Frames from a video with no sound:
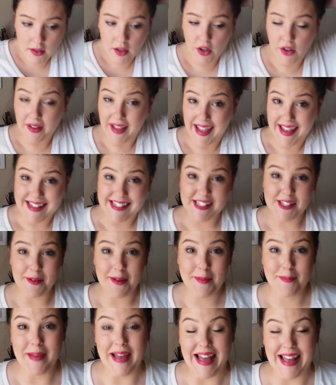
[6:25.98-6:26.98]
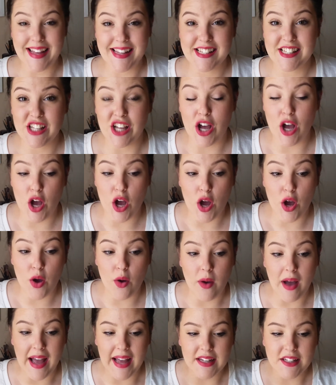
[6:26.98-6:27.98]
Okay, so I'm back.
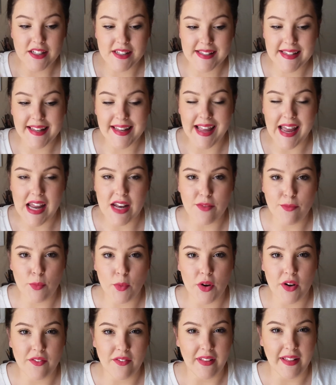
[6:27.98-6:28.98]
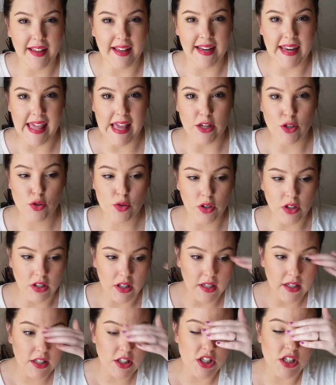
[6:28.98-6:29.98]
So I just did kind of more of like a natural
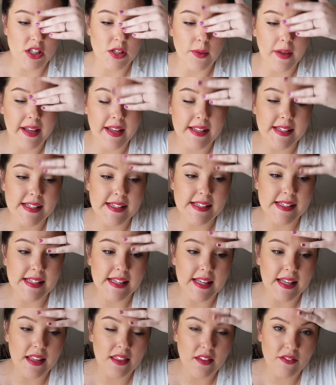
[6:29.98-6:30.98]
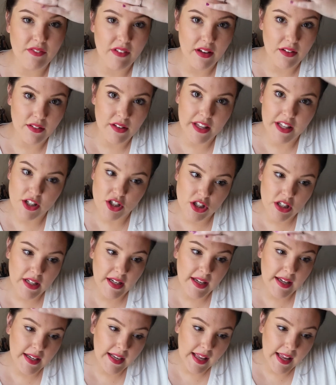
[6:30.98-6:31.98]
look just so I could see the
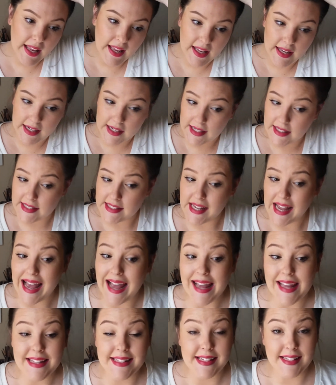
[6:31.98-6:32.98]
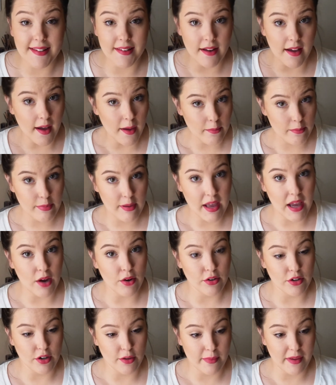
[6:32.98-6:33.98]
foundation, and I did not
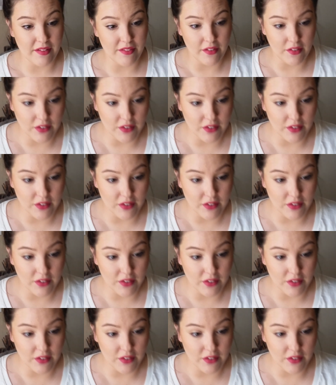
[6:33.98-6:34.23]
powder my